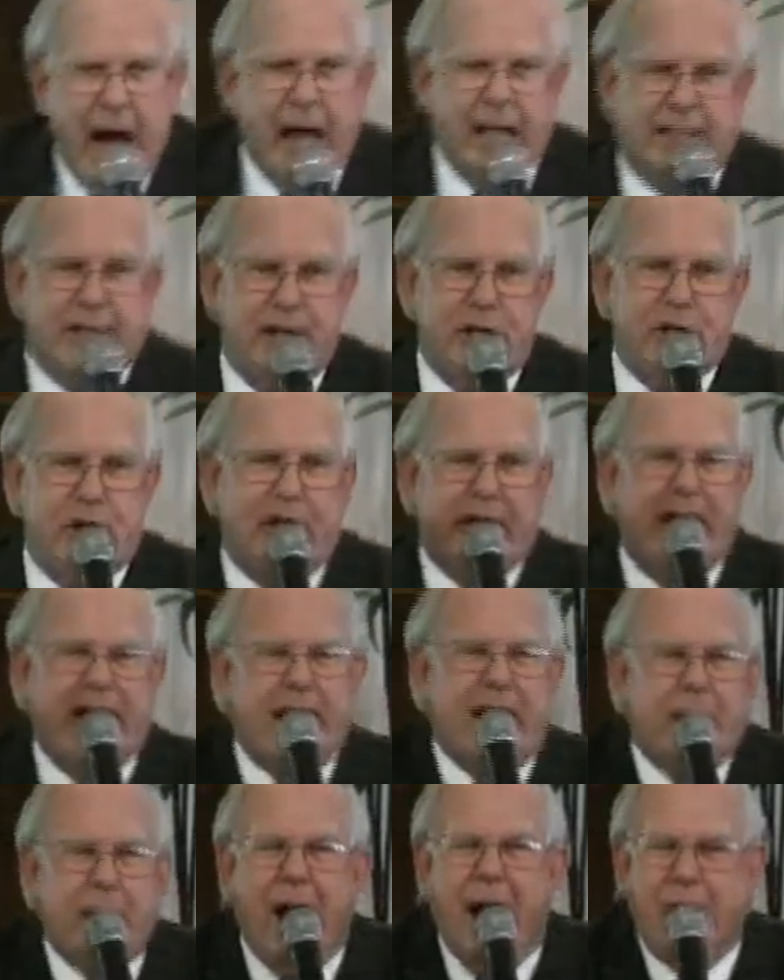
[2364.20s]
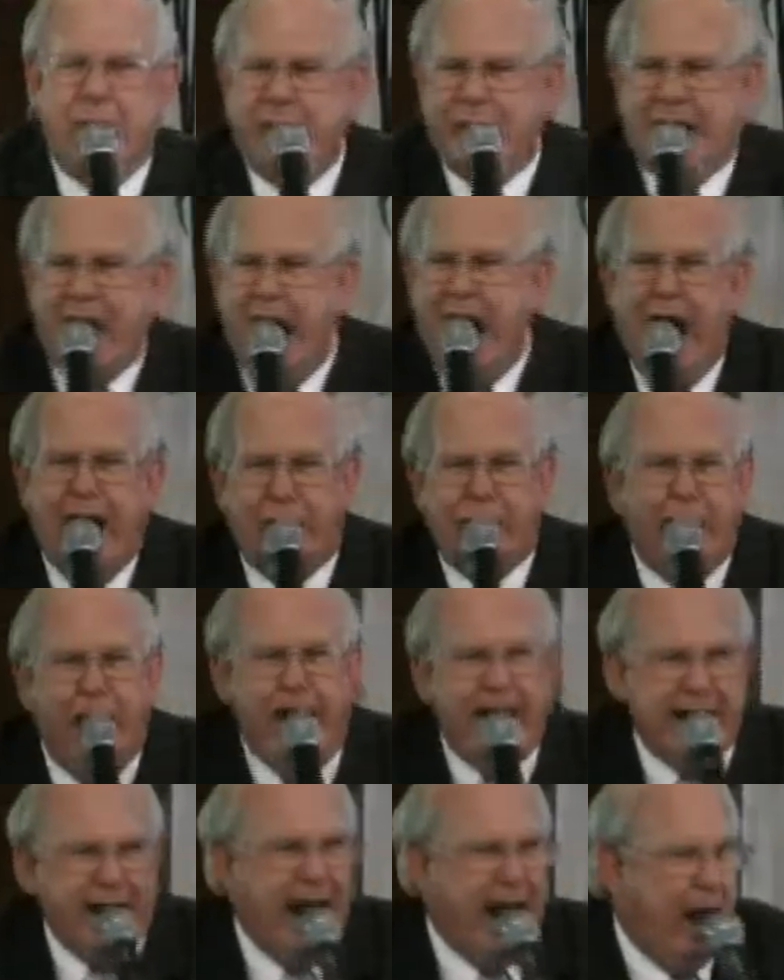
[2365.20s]
I said, You're getting right with God
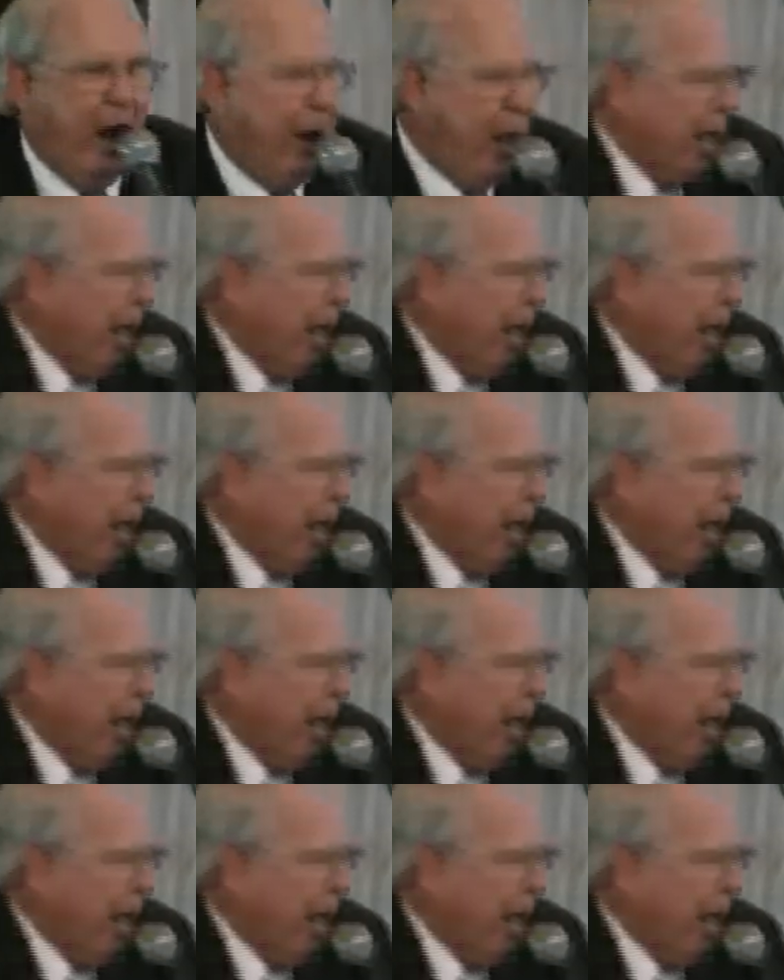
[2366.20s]
right now